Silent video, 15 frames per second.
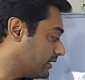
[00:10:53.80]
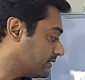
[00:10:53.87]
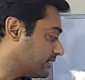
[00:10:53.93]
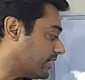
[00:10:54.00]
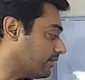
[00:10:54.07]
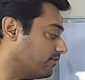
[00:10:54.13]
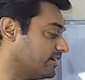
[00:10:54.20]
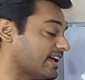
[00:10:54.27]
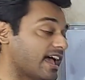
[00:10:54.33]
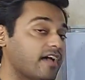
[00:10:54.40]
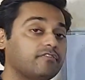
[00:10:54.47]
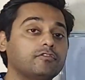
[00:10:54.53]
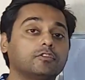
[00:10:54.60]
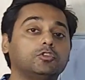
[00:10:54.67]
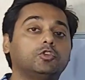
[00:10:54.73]
Then we
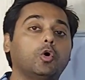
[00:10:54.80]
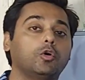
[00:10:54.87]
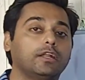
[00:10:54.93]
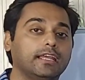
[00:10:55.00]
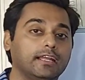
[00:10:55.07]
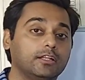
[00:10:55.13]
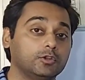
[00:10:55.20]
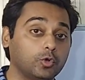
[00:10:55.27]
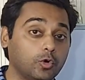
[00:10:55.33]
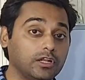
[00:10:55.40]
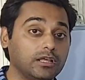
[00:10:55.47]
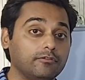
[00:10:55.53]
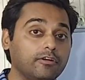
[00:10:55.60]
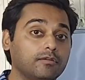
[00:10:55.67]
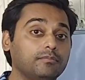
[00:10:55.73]
have donner.
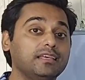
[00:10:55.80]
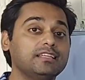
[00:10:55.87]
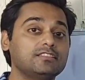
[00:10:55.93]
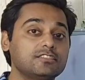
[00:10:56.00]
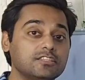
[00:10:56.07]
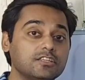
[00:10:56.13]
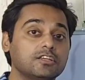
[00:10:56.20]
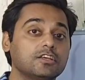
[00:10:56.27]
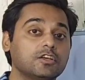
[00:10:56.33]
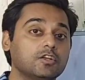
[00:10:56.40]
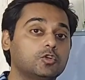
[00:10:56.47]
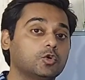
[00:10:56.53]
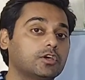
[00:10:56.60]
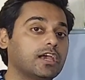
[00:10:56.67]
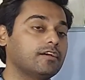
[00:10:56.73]
Donner verb means
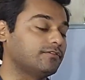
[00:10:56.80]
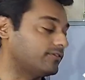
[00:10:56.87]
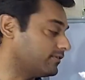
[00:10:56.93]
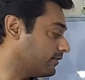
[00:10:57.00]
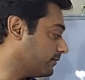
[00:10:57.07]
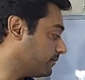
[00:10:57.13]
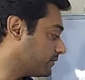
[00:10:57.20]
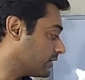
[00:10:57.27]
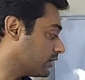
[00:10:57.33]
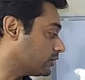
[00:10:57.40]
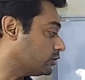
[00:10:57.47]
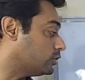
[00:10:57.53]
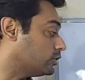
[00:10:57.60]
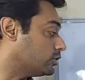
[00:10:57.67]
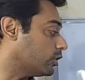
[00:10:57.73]
to give.
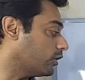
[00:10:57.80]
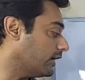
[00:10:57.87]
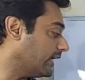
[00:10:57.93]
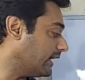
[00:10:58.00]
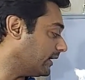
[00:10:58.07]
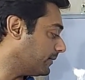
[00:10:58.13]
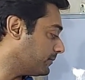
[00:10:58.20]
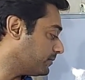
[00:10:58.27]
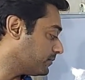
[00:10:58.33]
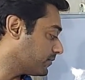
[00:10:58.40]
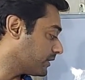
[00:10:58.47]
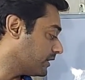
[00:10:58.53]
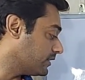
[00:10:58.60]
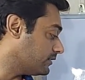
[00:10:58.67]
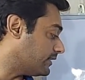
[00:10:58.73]
Donner.
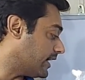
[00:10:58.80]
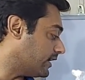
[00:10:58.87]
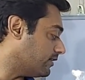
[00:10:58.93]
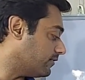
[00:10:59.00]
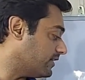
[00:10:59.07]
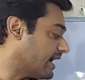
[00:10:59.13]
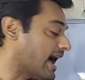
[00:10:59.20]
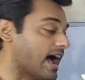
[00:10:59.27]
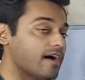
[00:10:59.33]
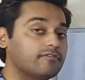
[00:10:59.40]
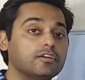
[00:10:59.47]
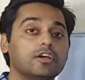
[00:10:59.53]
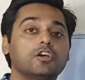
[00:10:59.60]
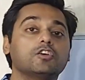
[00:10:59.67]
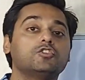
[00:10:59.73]
Then we
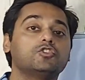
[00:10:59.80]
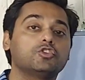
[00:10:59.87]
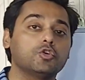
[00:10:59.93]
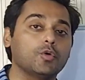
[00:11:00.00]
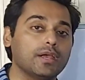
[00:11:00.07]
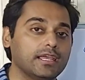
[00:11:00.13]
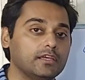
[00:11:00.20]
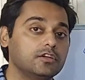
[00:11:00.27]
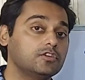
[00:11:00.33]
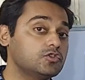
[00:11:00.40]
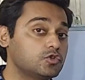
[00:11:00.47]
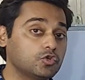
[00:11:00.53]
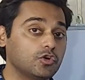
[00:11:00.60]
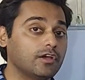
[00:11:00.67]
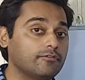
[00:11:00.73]
have jouer.
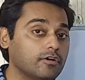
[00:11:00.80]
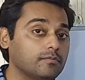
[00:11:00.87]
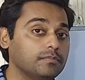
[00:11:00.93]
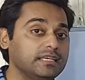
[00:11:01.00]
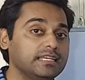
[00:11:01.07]
Jouer verb